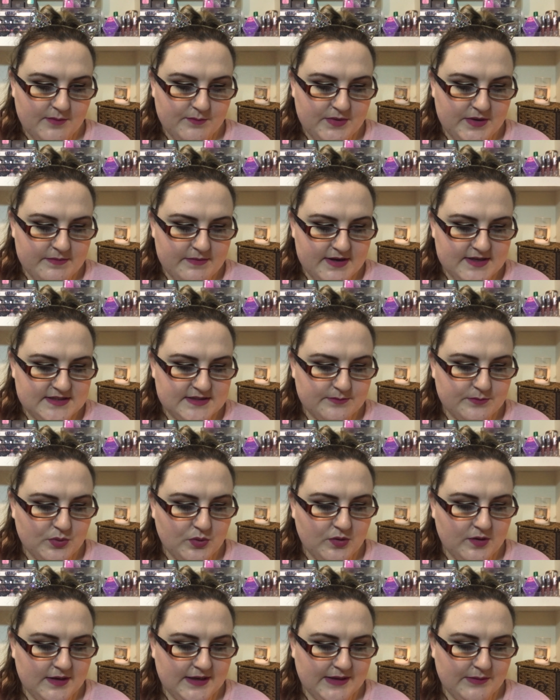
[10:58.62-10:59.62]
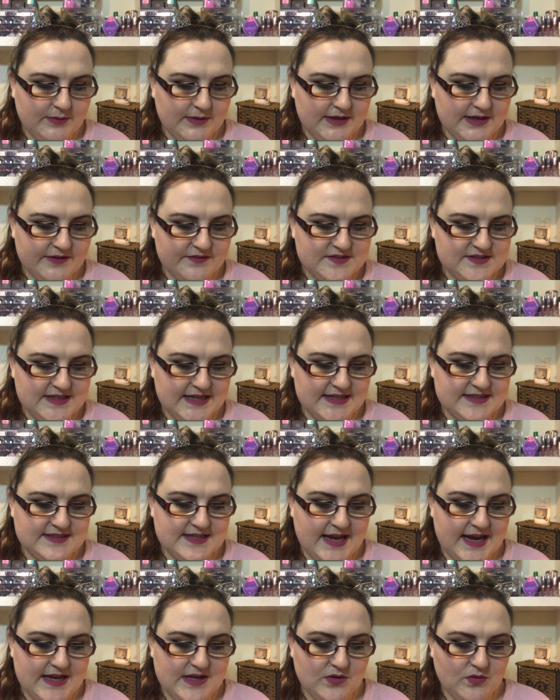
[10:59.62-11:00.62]
But most importantly, we love
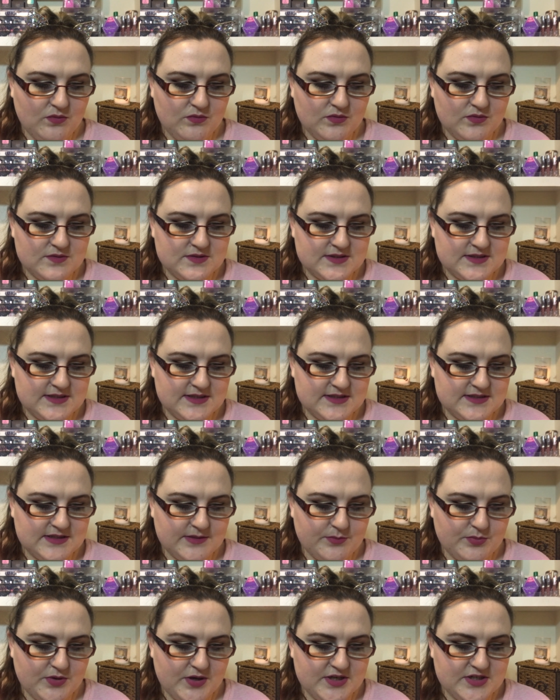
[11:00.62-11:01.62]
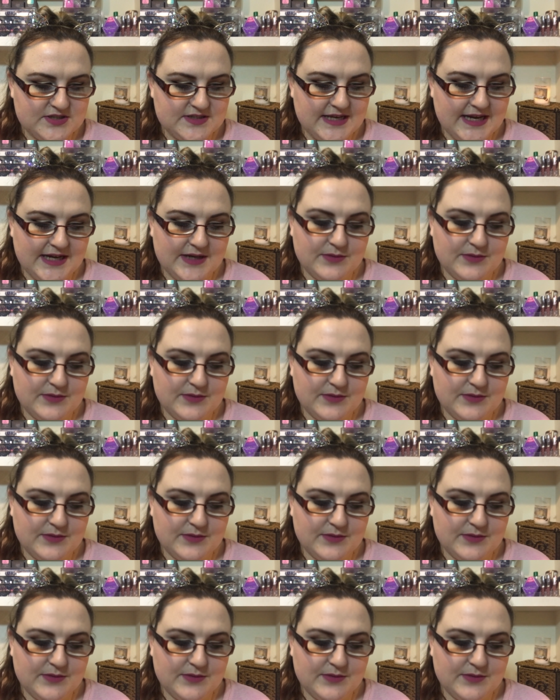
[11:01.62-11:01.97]
Ciate's non-nonsense approach to